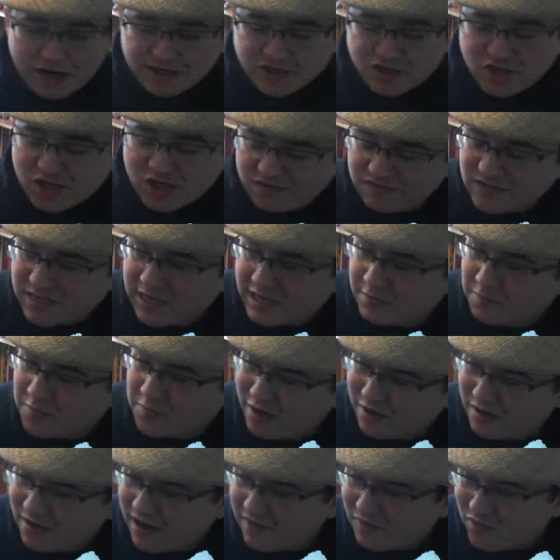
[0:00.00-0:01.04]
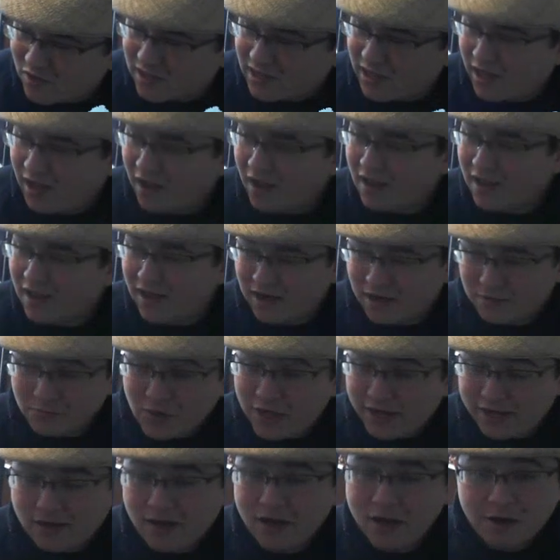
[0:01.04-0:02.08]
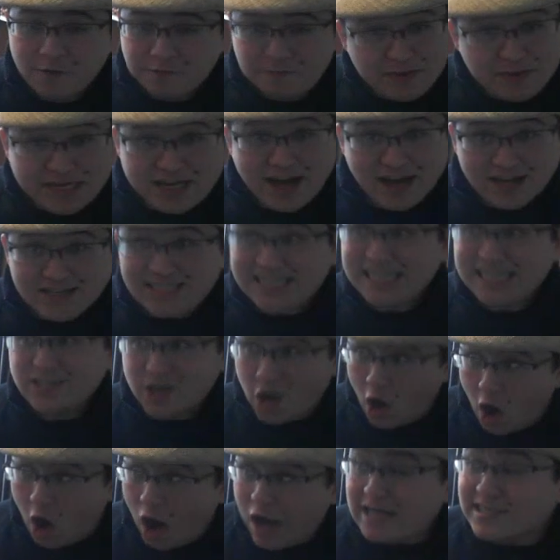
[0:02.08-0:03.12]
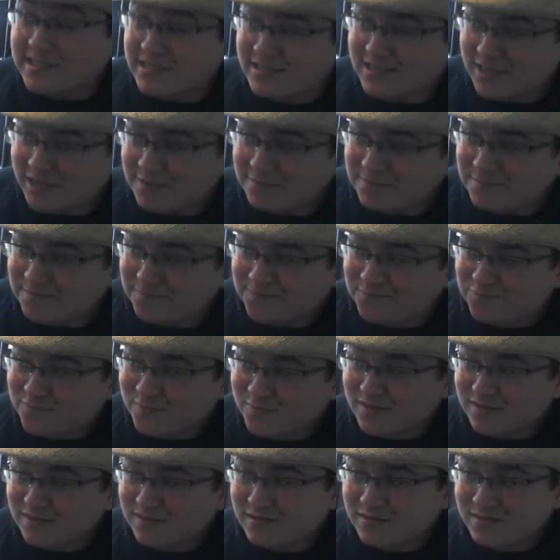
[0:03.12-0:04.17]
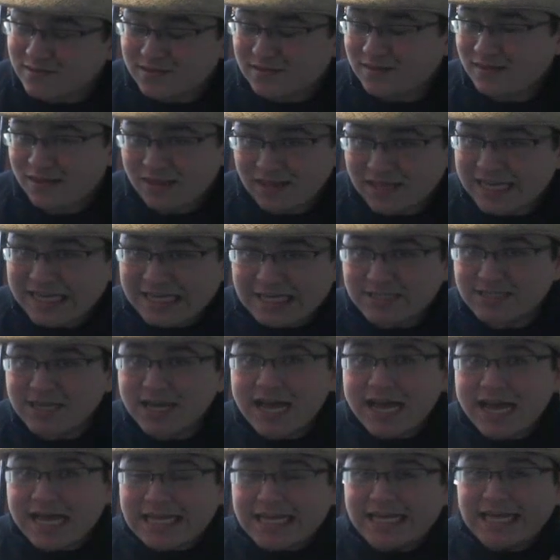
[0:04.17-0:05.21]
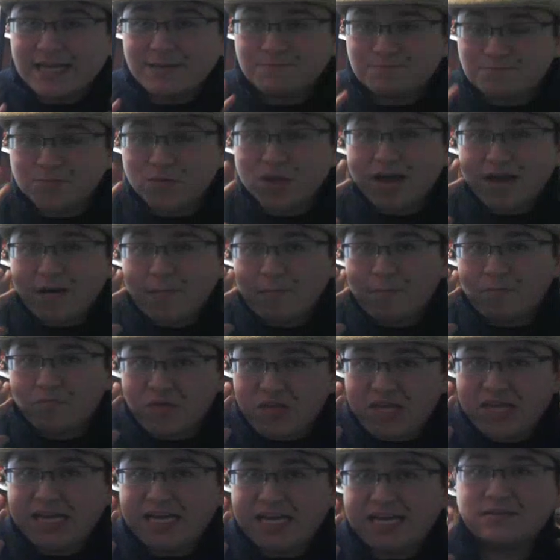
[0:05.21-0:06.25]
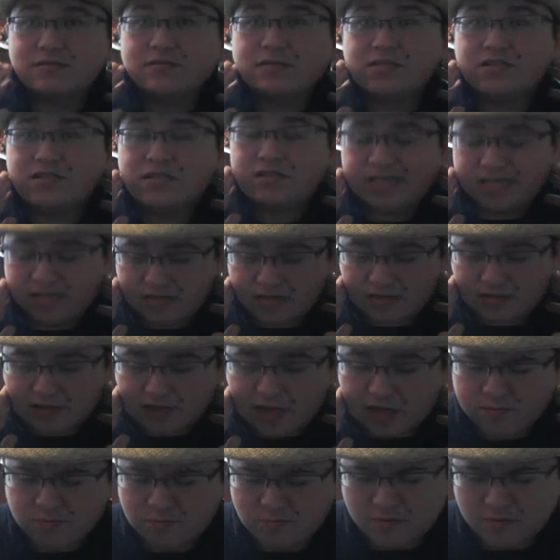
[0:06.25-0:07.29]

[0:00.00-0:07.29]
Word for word: does Shovel Knight appear in everything? And I'm like, because he's awesome. Because he's a pioneer he's he he didn't because